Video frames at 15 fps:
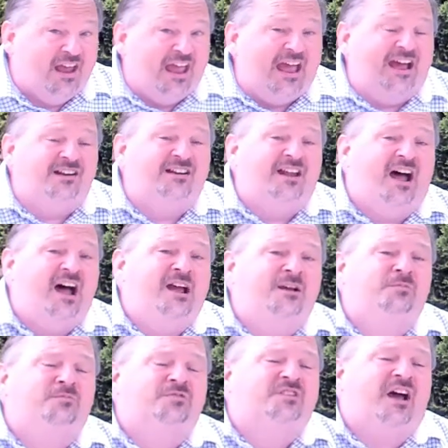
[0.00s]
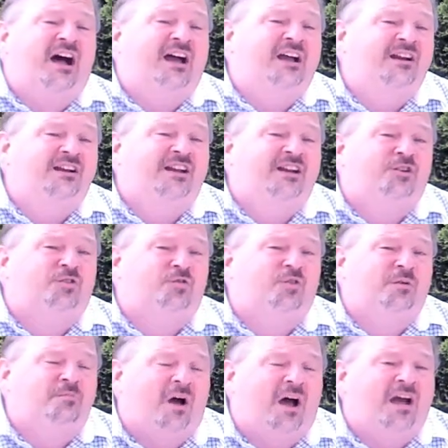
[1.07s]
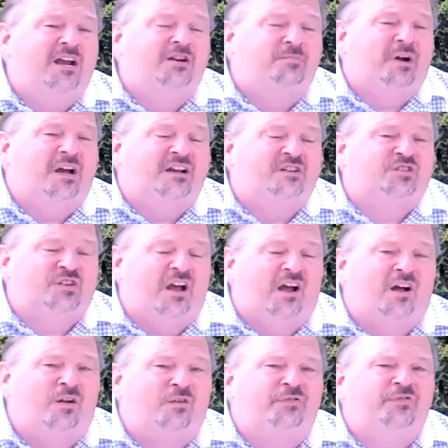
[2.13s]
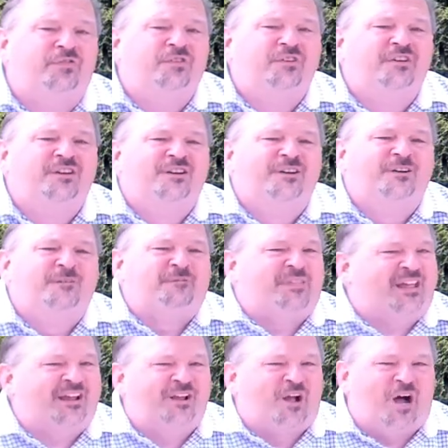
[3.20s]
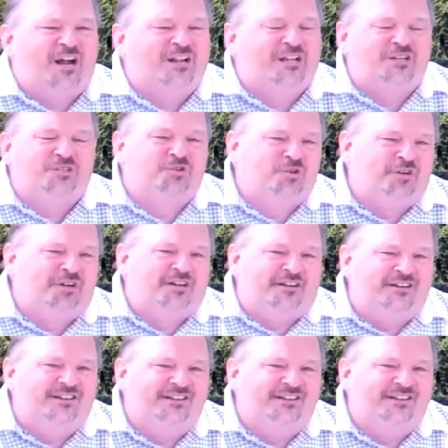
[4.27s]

At times, I need to remind myself that God is good